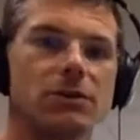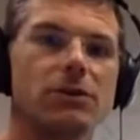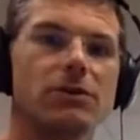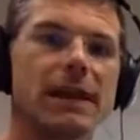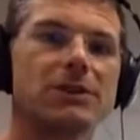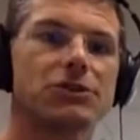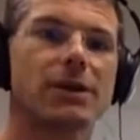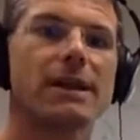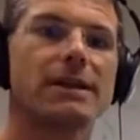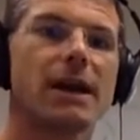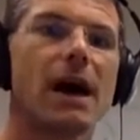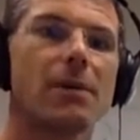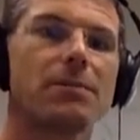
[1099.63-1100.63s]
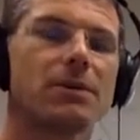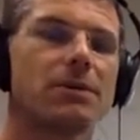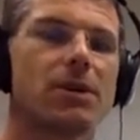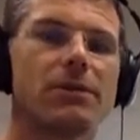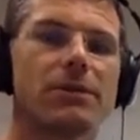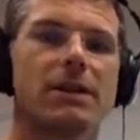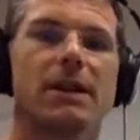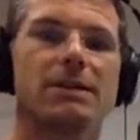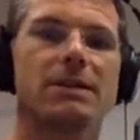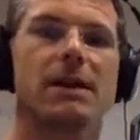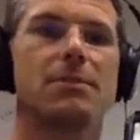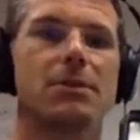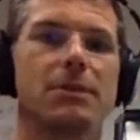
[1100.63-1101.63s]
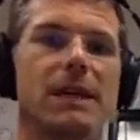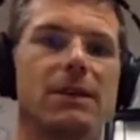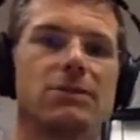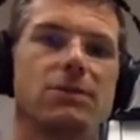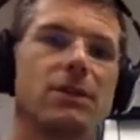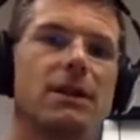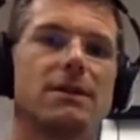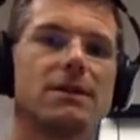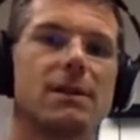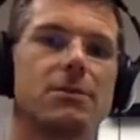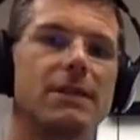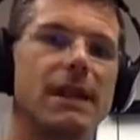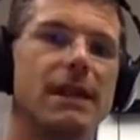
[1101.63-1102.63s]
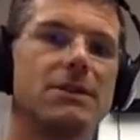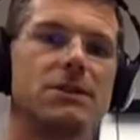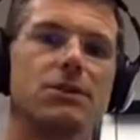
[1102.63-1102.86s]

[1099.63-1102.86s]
you get trained up over the next couple of weeks or the next couple of days